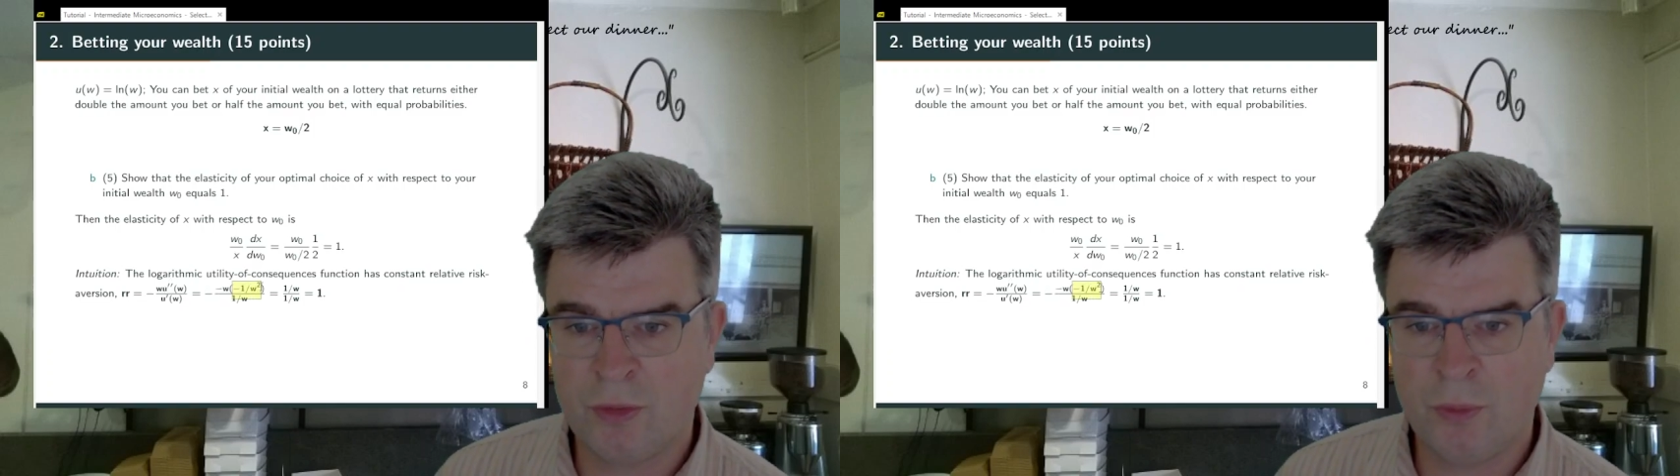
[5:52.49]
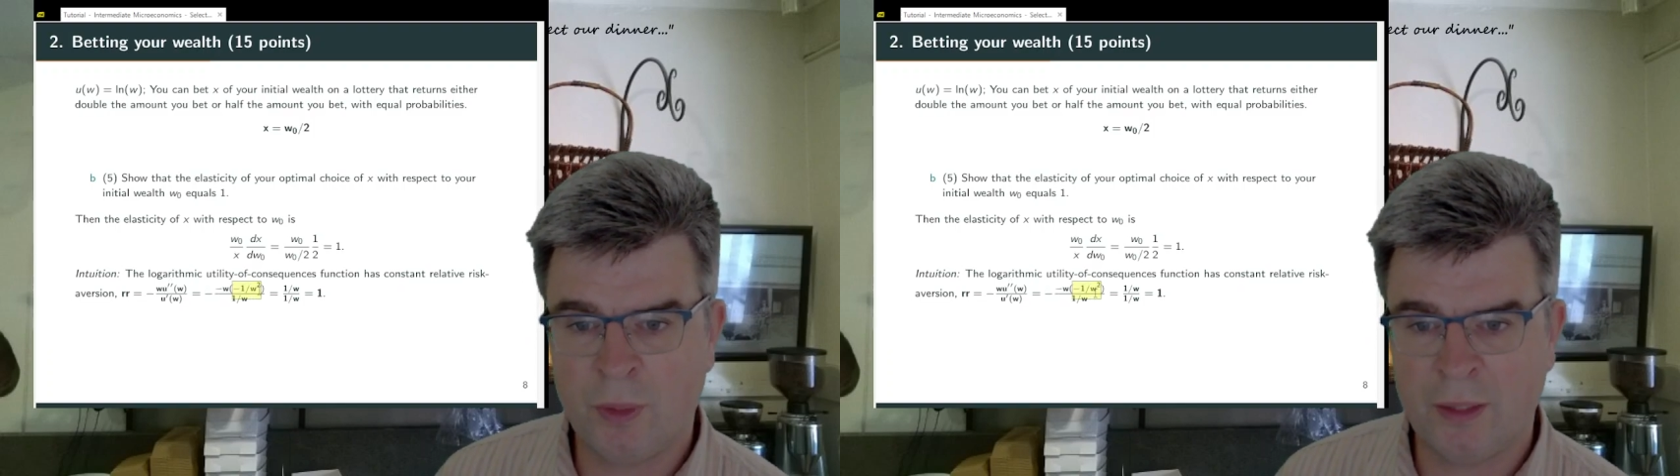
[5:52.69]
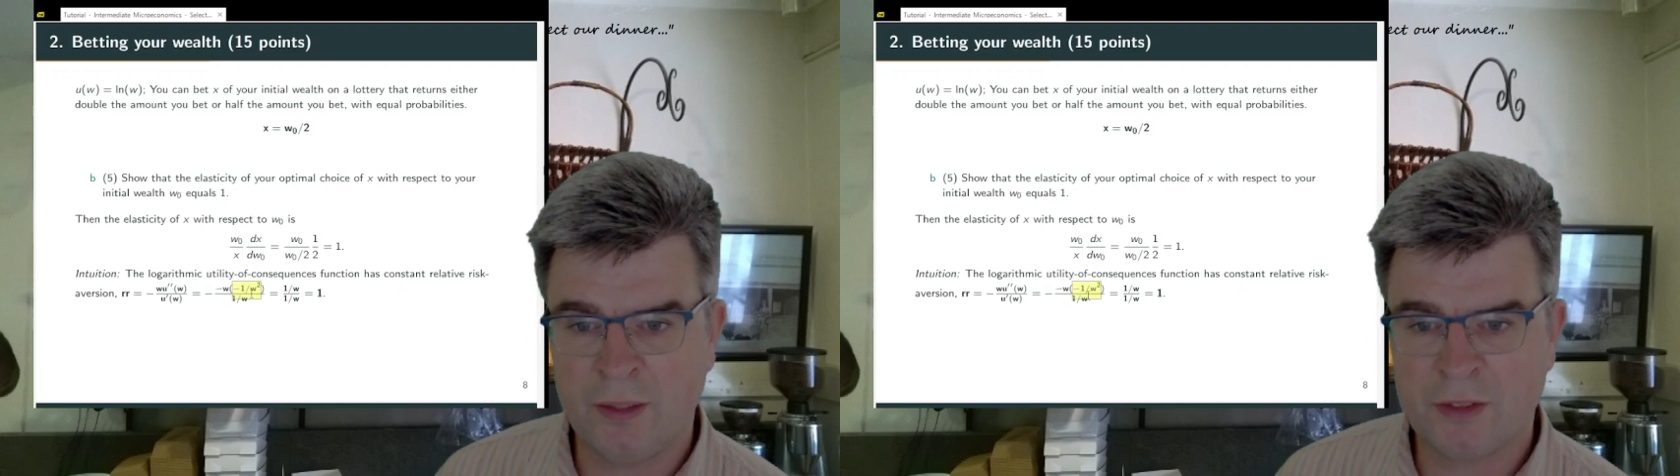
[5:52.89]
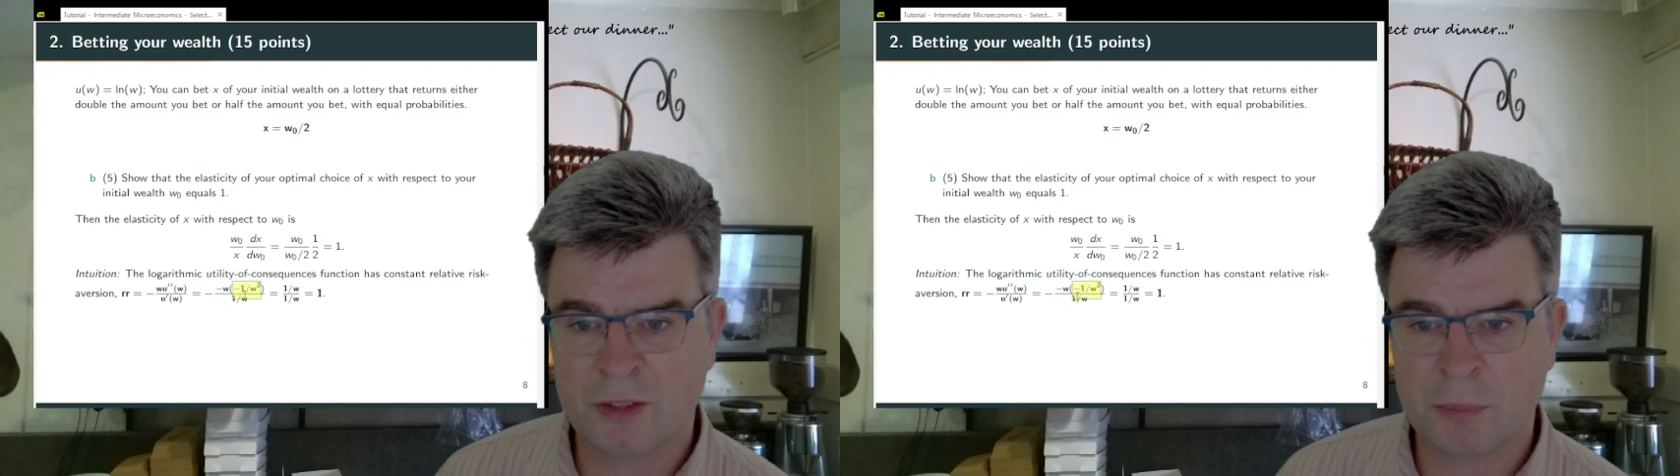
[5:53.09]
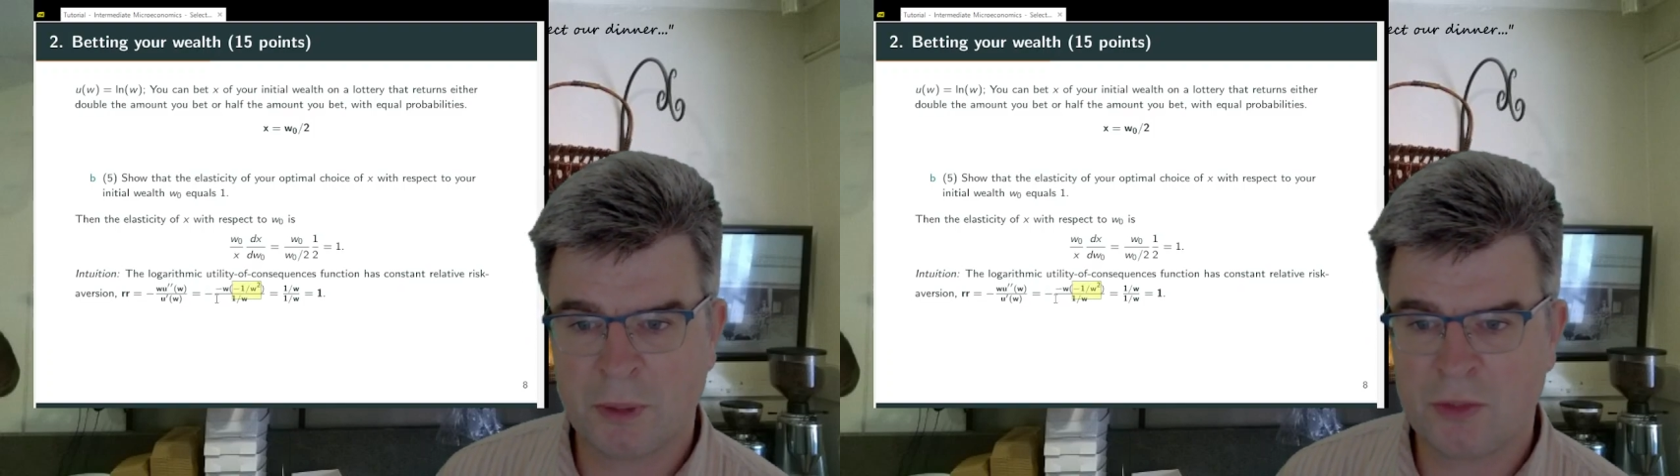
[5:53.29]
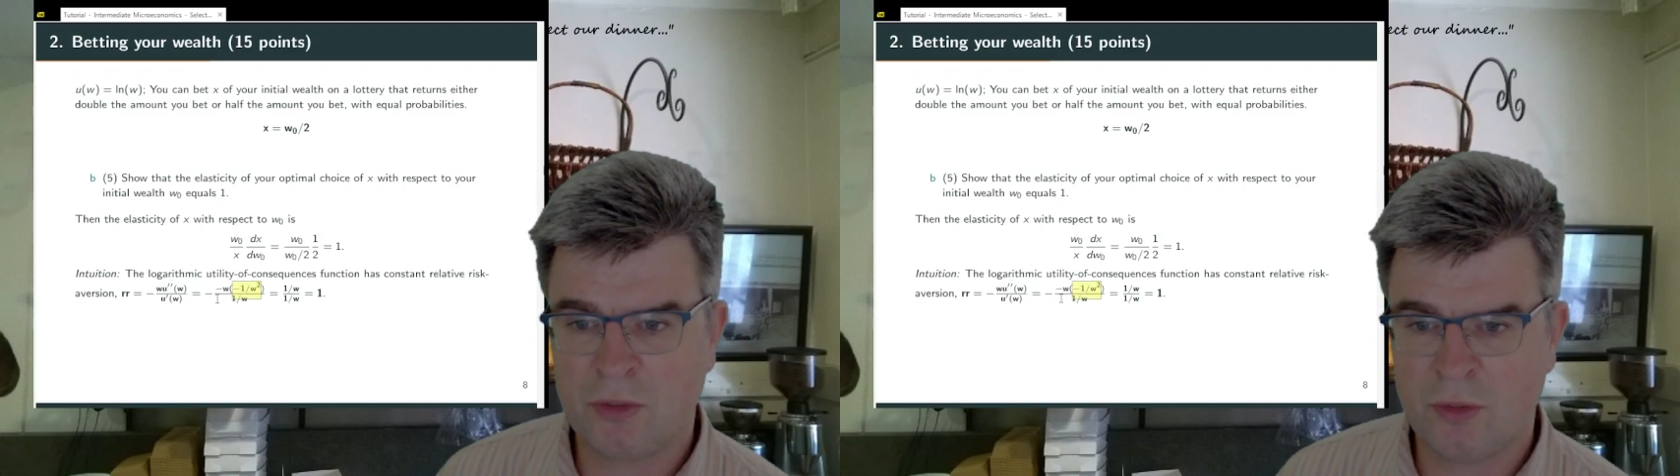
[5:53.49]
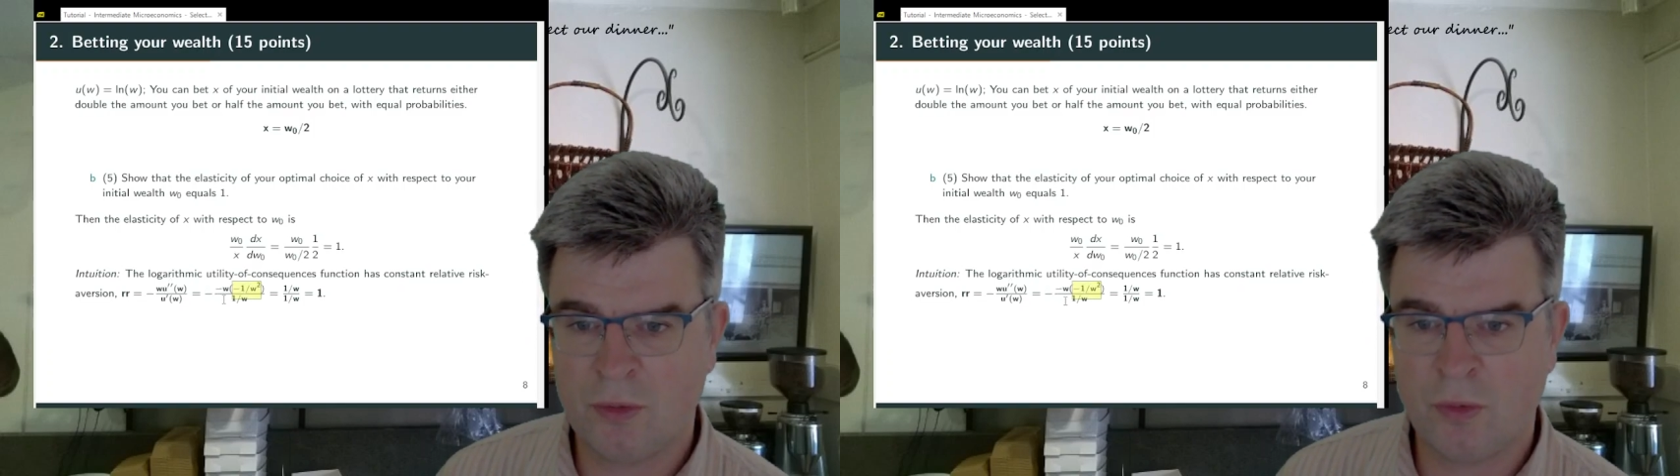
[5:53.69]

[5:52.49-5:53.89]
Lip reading: you get this expression.